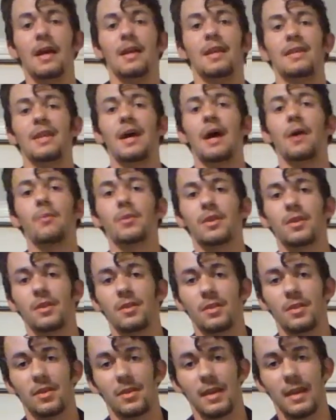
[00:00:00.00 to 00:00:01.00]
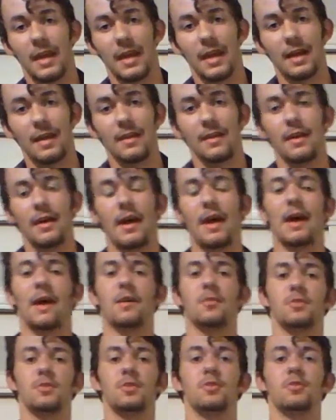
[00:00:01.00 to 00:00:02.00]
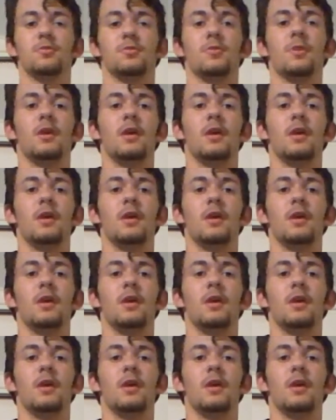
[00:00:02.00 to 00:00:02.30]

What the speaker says: Now we're going to look at how to